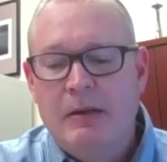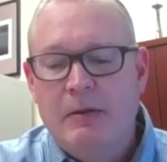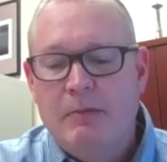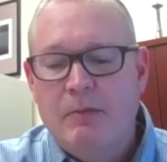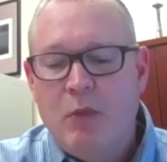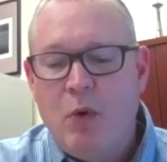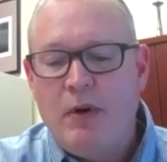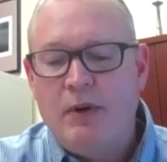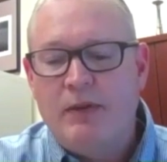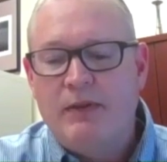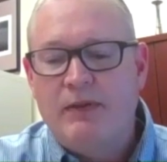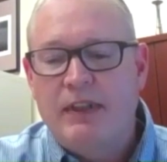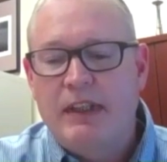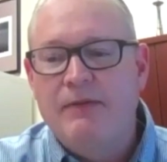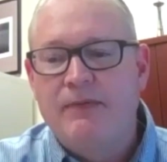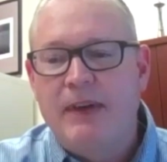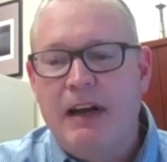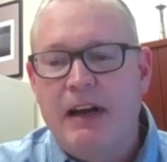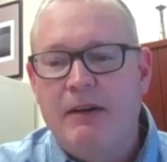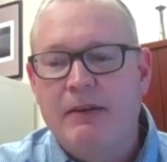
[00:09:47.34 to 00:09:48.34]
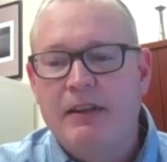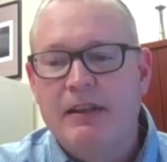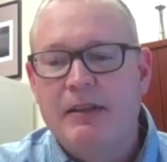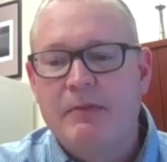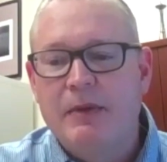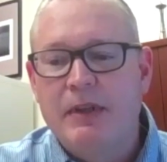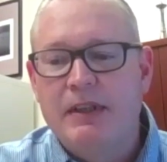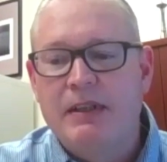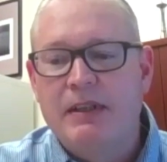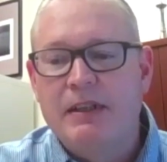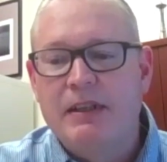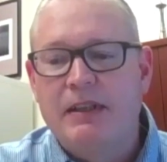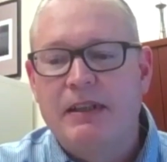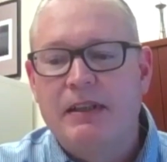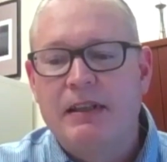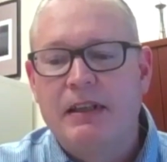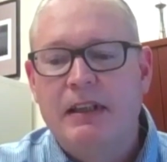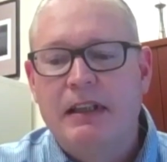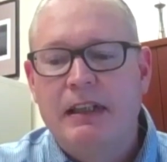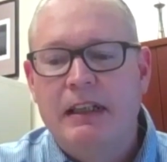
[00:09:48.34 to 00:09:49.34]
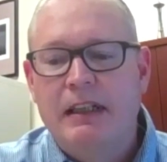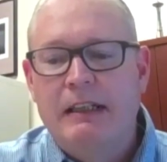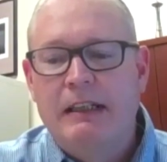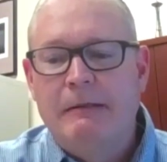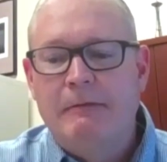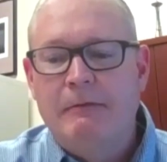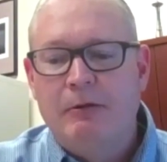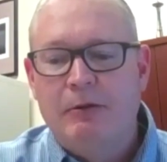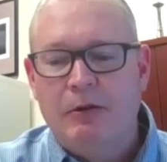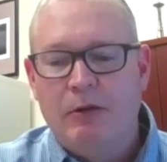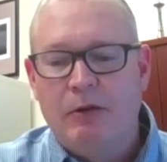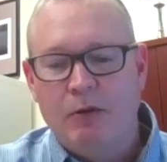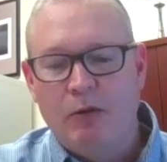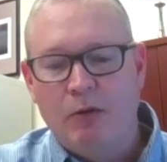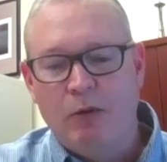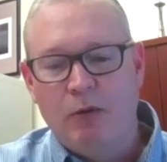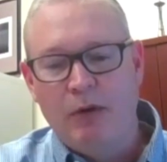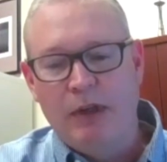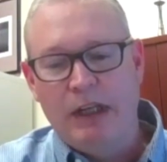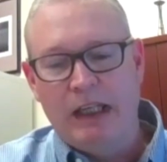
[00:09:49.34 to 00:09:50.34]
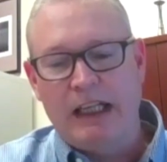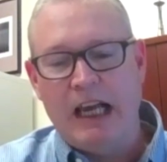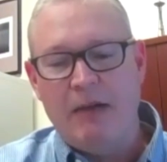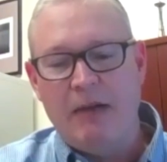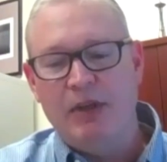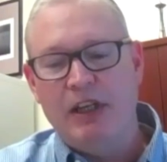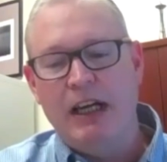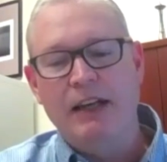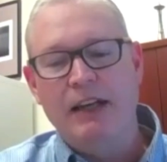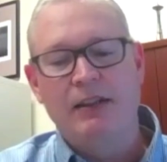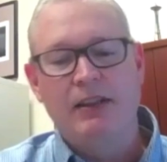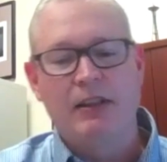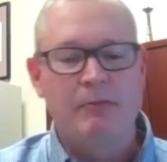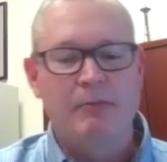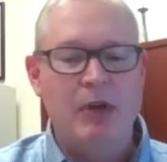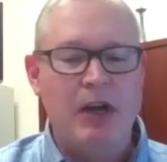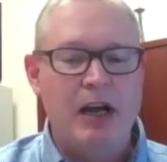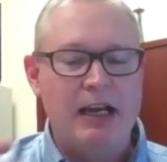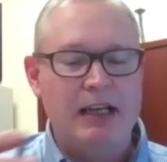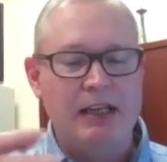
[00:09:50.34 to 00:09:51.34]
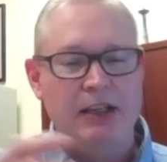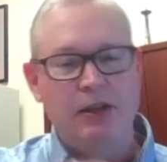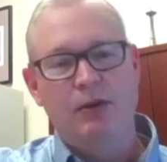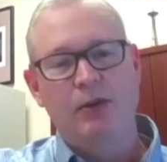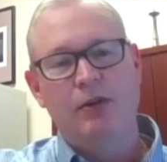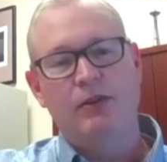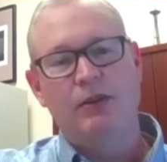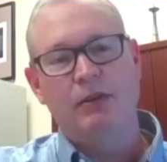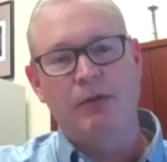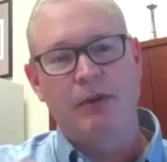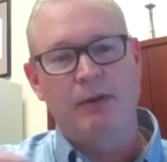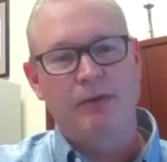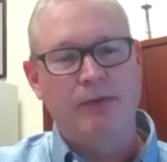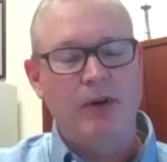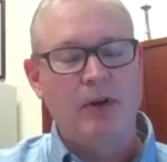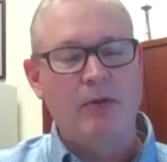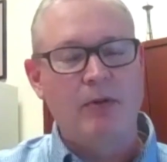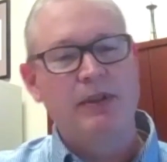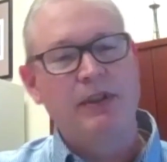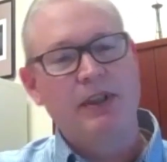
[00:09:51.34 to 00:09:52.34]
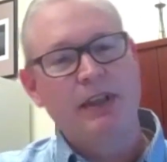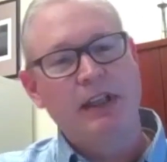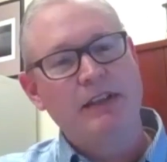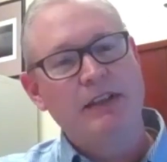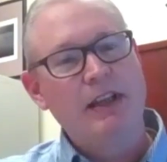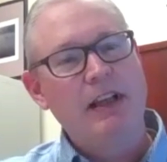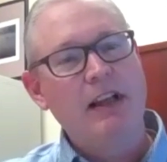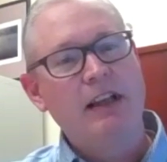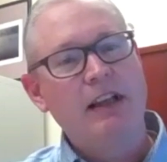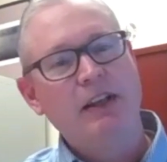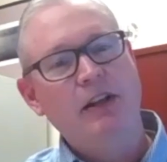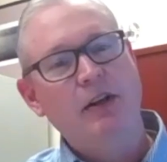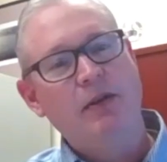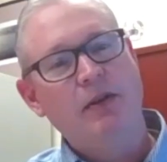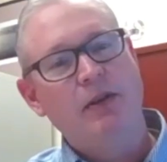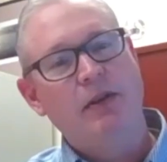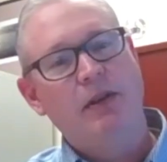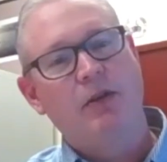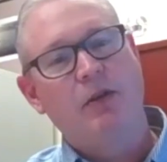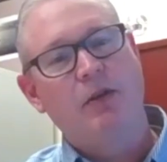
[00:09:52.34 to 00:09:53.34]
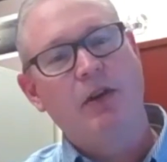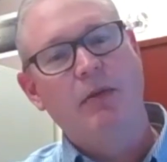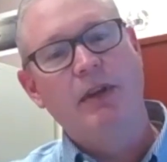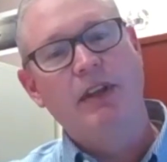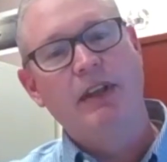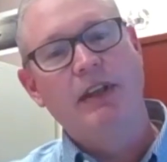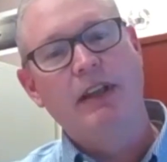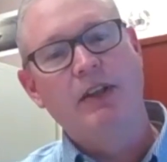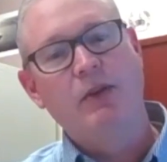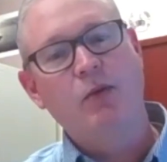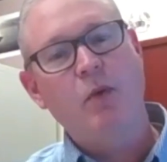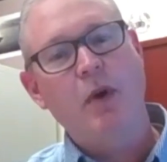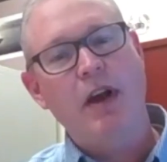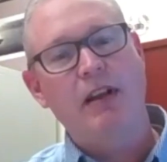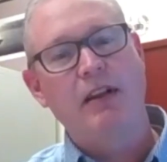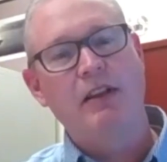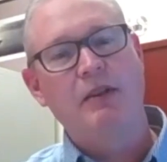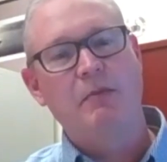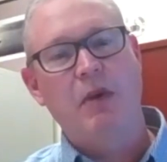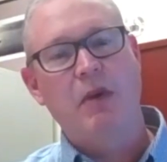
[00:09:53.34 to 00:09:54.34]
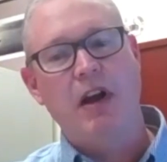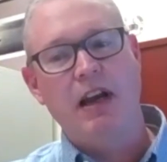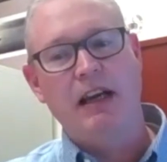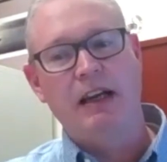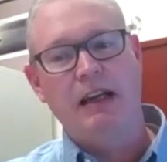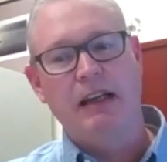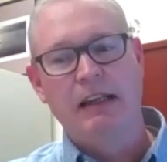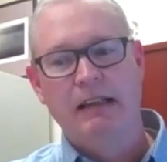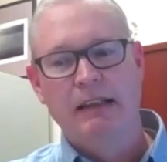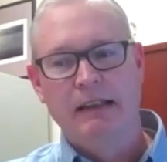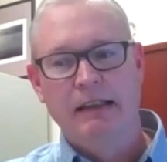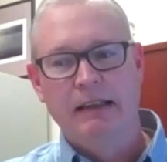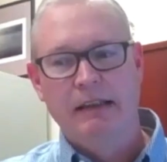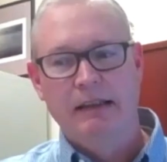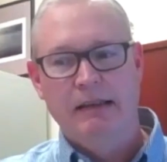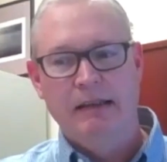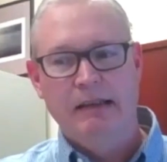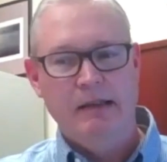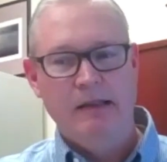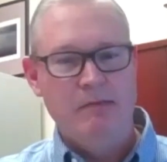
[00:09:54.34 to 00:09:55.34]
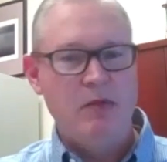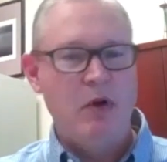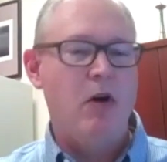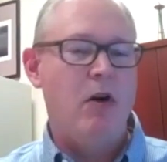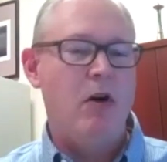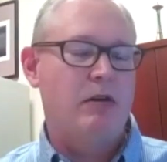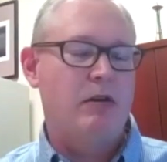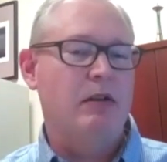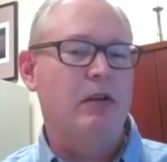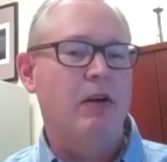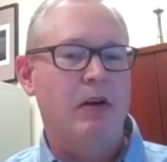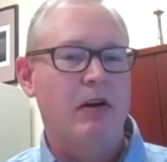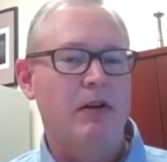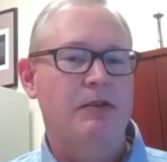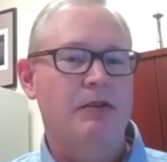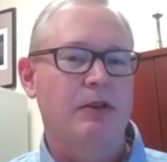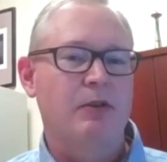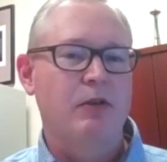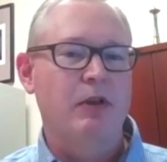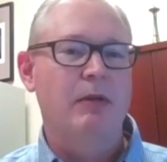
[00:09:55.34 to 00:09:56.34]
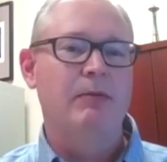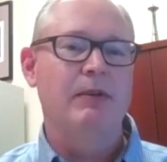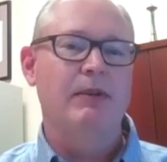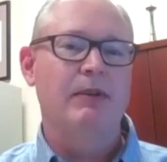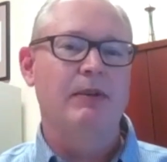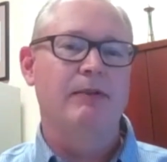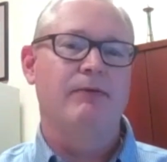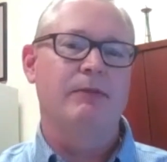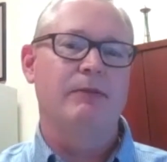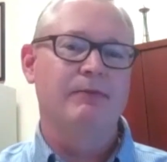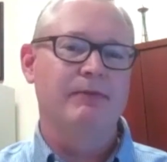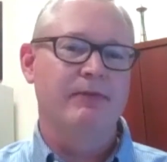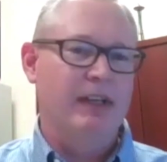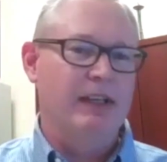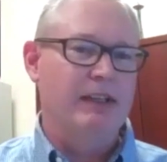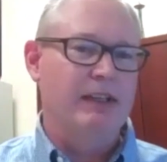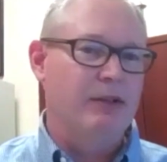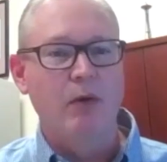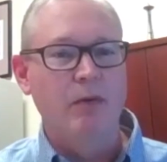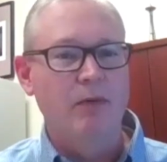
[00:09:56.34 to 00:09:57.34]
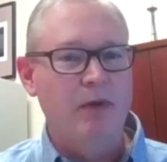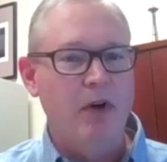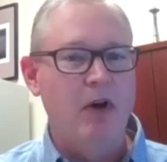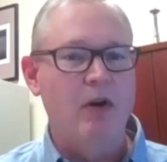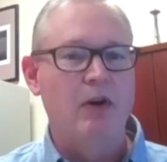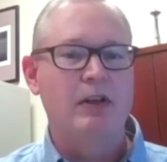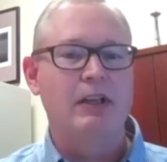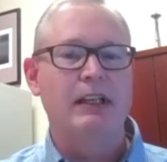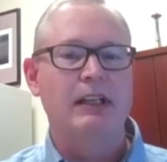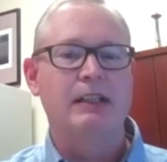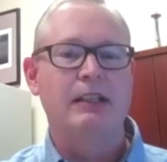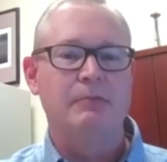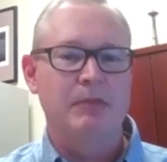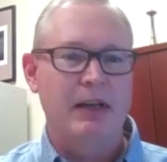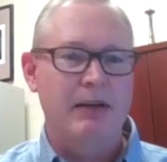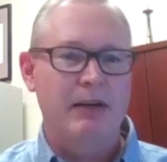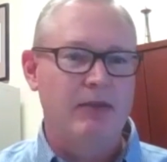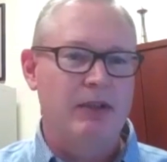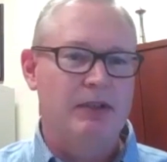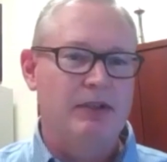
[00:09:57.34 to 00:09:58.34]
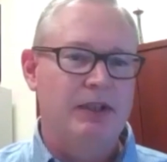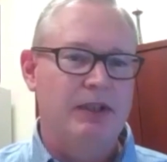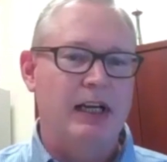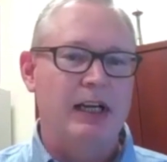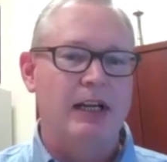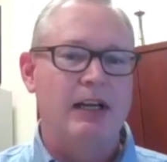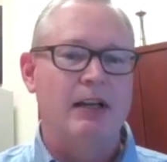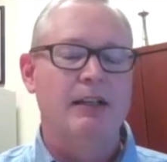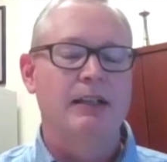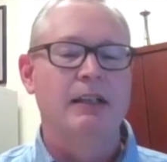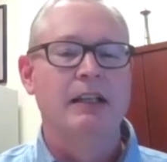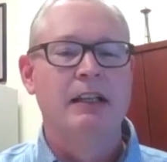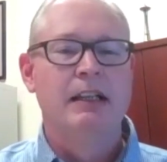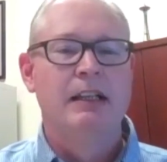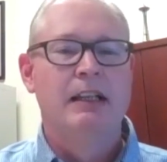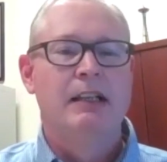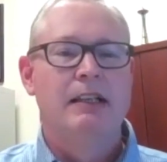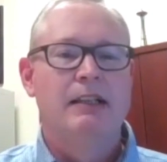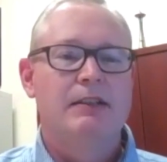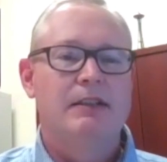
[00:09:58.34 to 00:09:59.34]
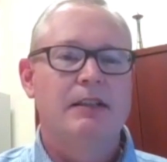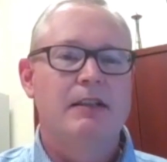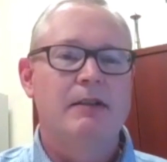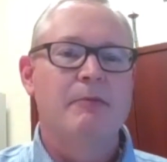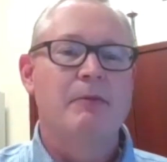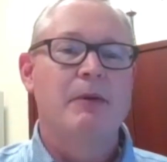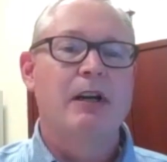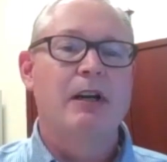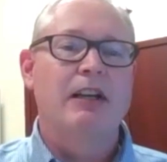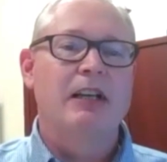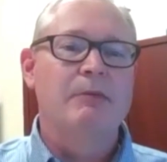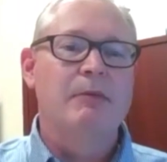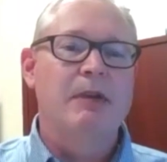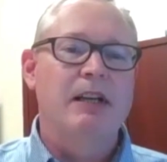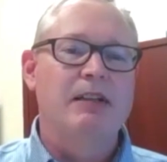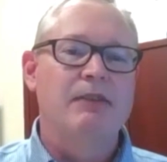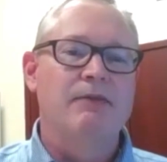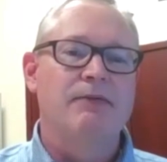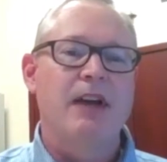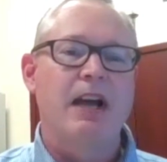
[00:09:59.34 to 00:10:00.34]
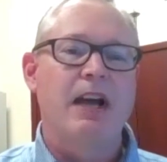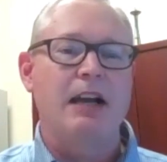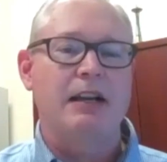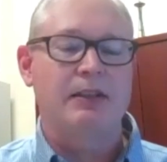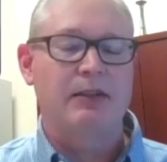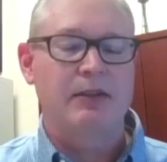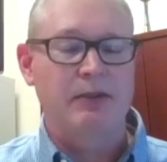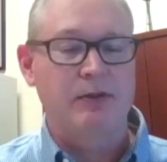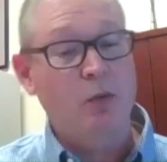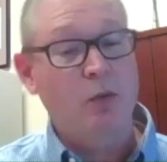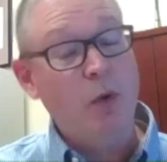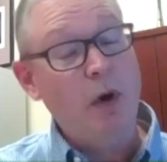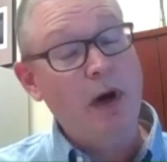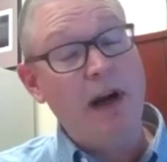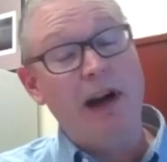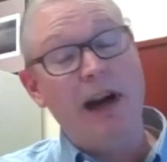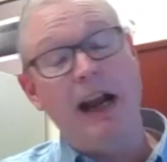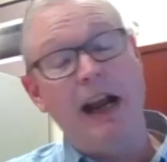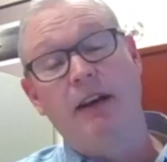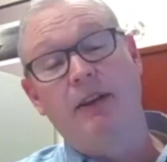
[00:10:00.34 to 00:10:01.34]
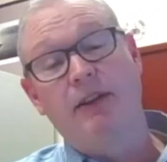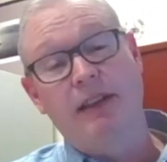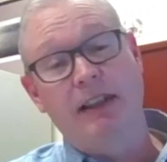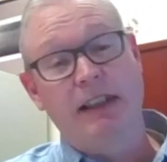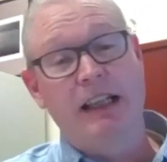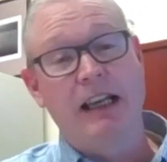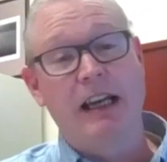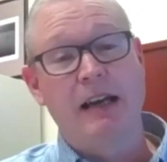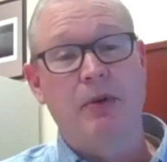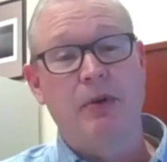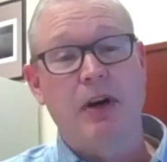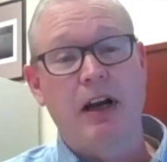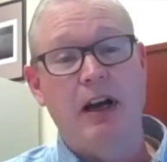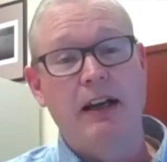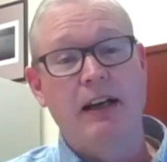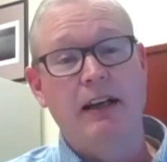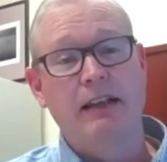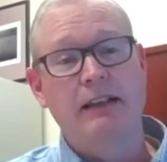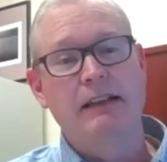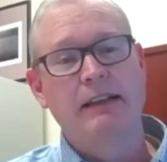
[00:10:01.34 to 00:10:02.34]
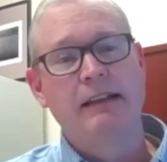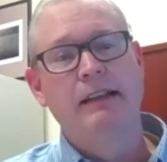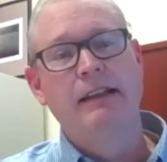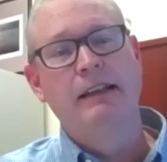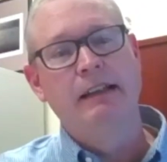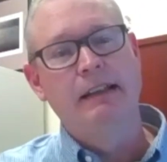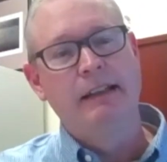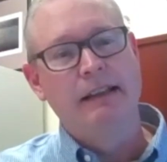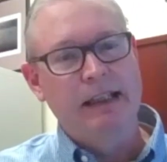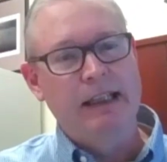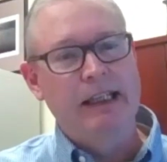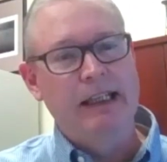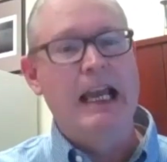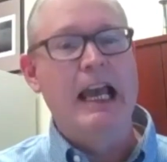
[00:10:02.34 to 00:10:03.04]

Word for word: Morris founded the business, a combination of buying used and refurbishing and selling used equipment, as well as buying in bulk large equipment from vendors Vulcan and Beverage Air and American manufacturers, warehousing that product and